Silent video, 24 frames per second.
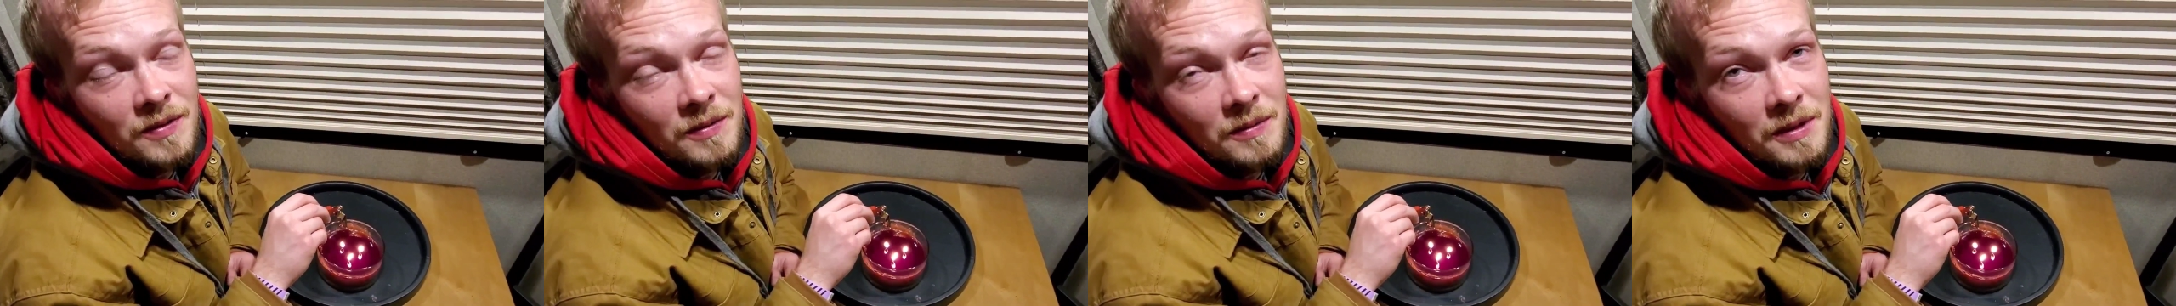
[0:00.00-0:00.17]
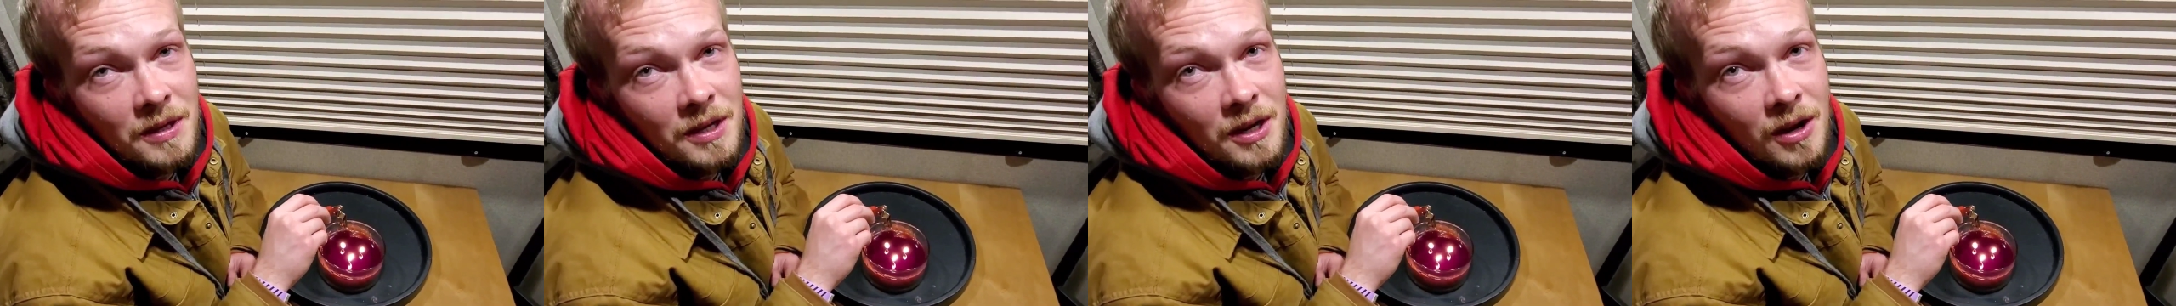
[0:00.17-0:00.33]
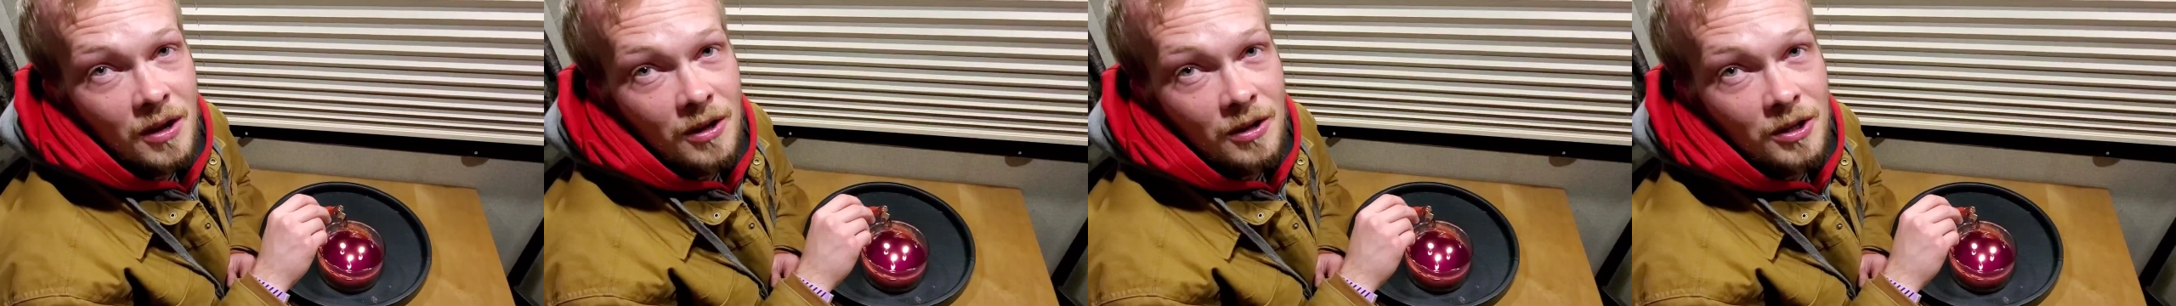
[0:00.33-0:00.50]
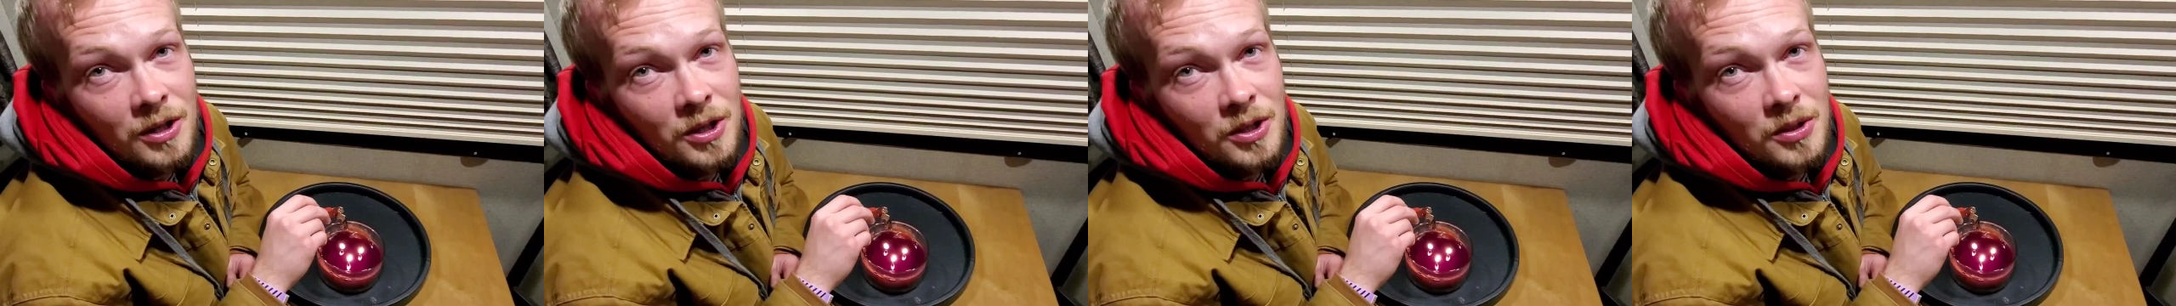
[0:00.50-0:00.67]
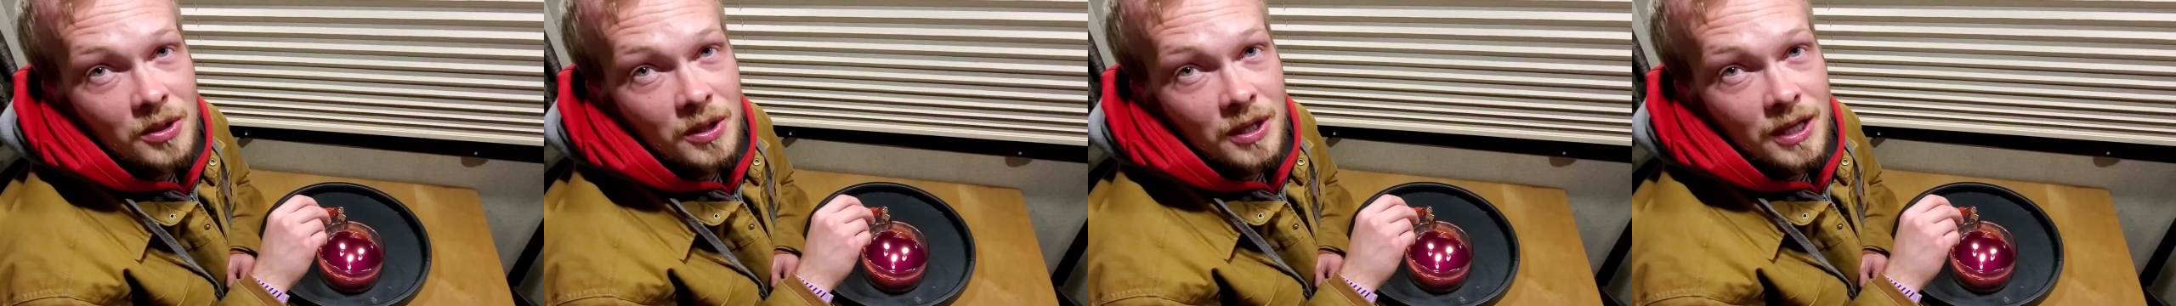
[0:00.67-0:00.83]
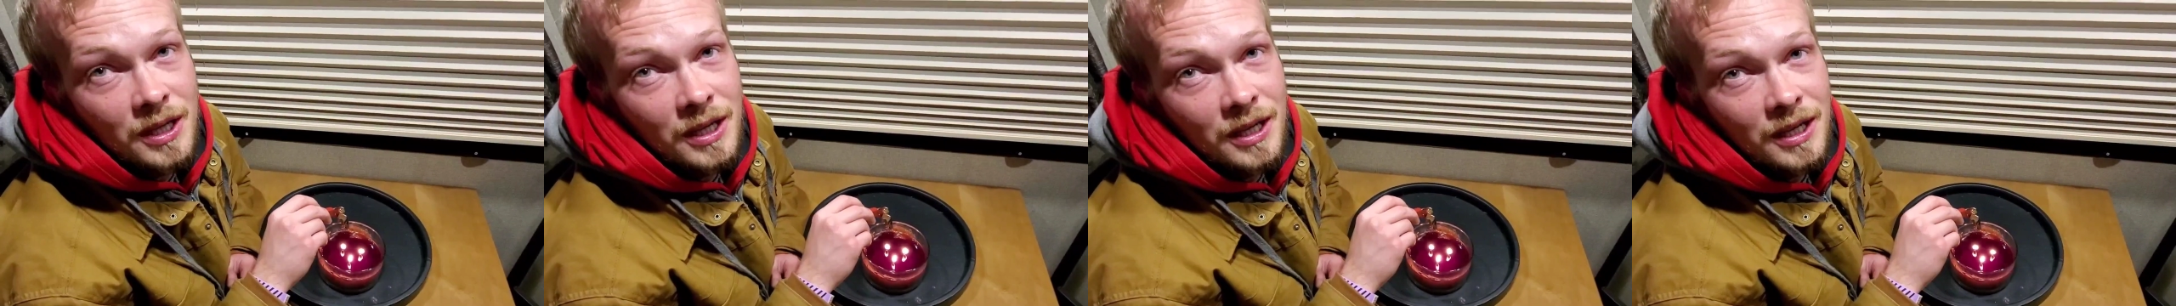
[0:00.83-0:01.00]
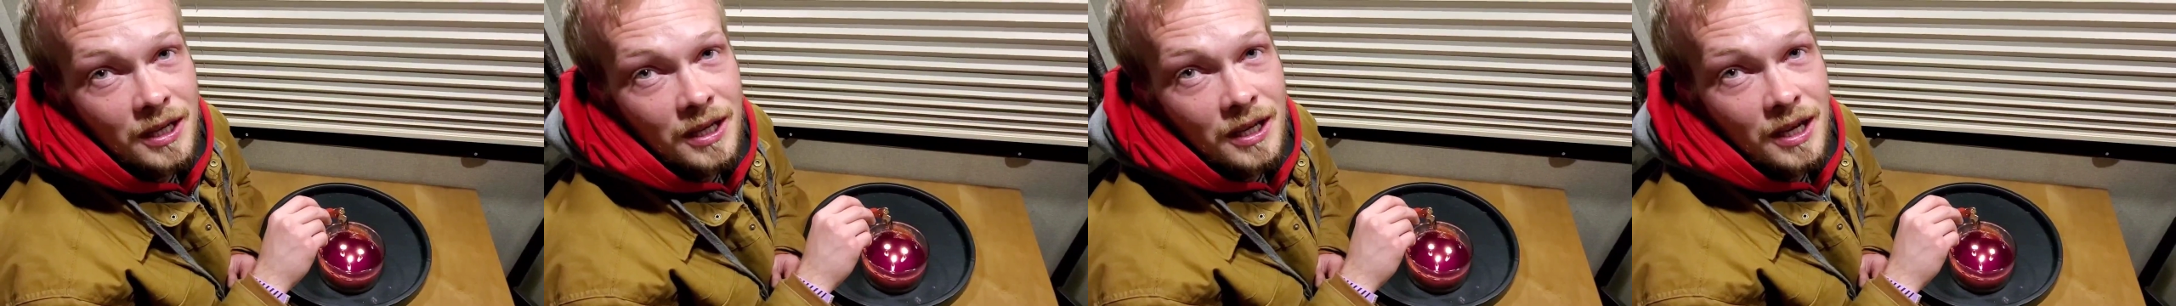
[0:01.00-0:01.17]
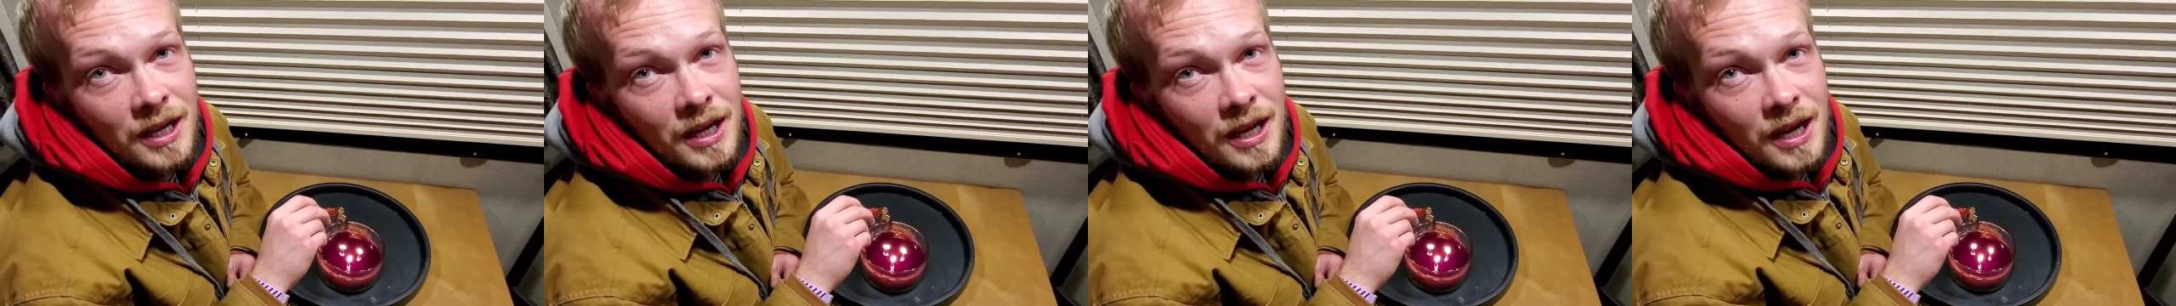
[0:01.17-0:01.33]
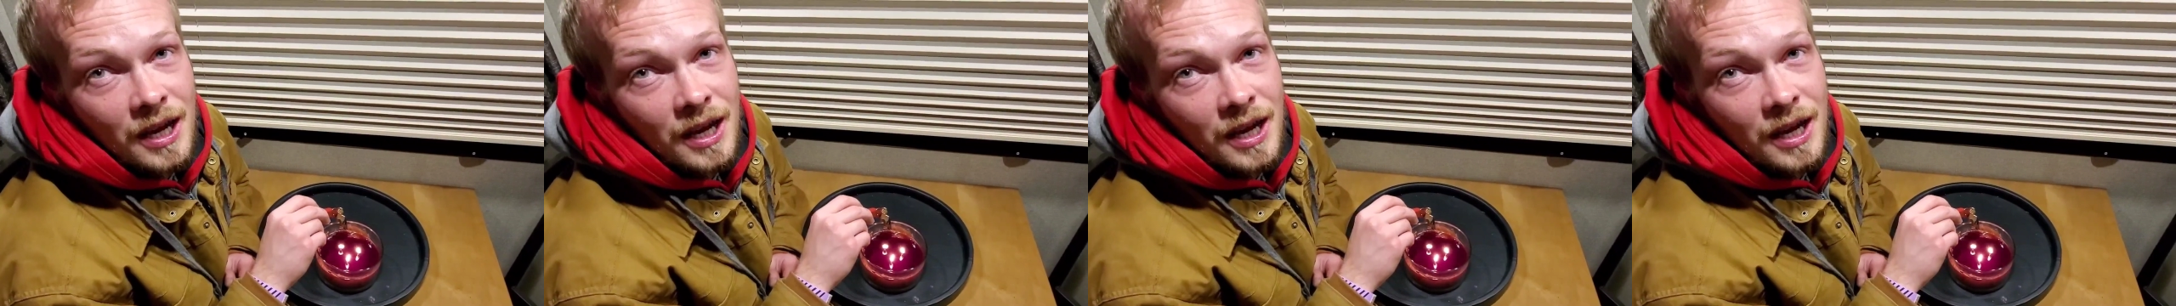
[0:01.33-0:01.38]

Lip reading: from the Dollar Tree,